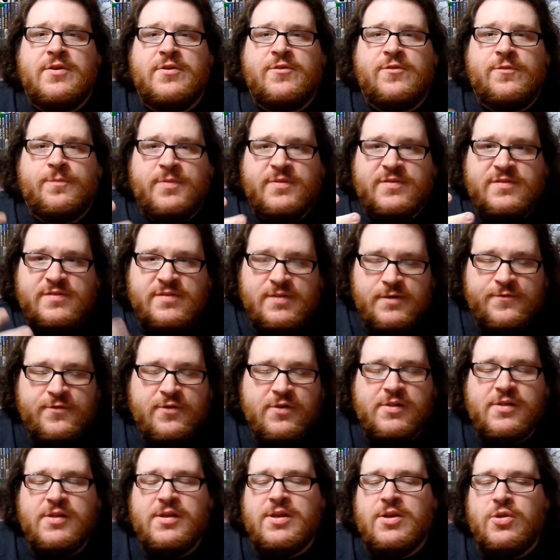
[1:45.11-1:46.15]

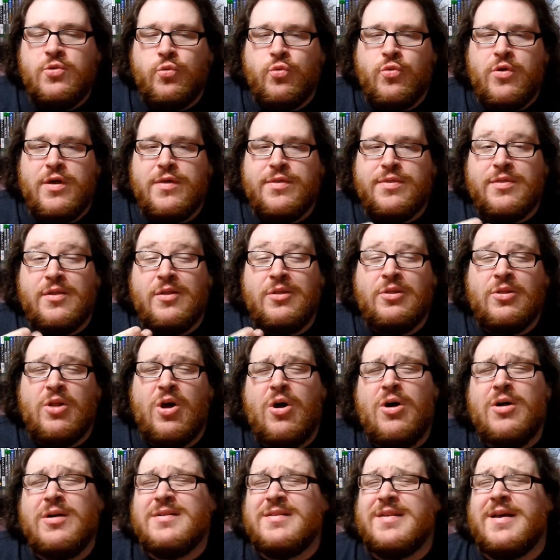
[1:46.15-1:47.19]
specifically with
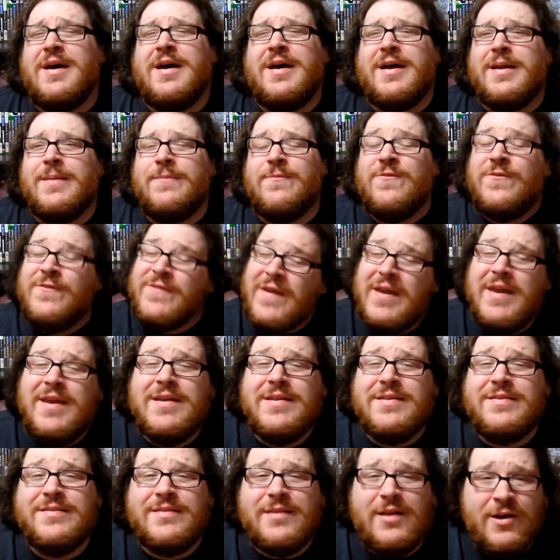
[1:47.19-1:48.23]
longtime
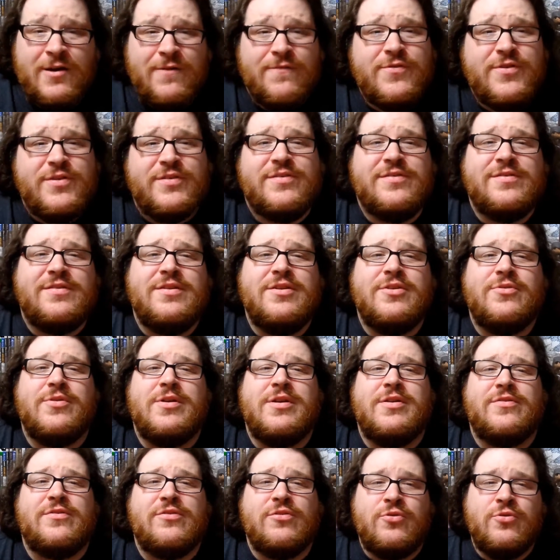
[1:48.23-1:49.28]
fans of this
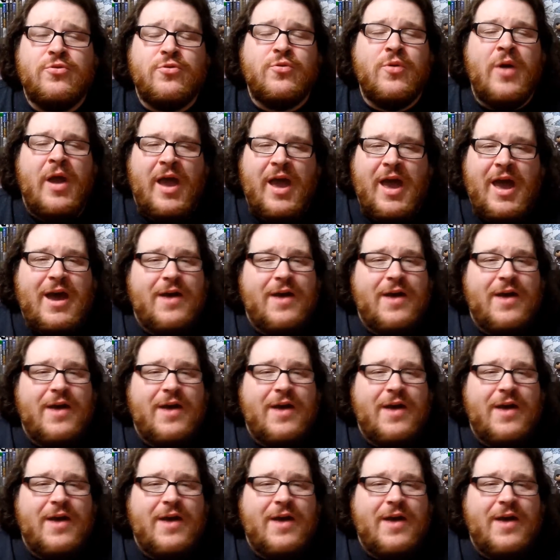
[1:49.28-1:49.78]
series who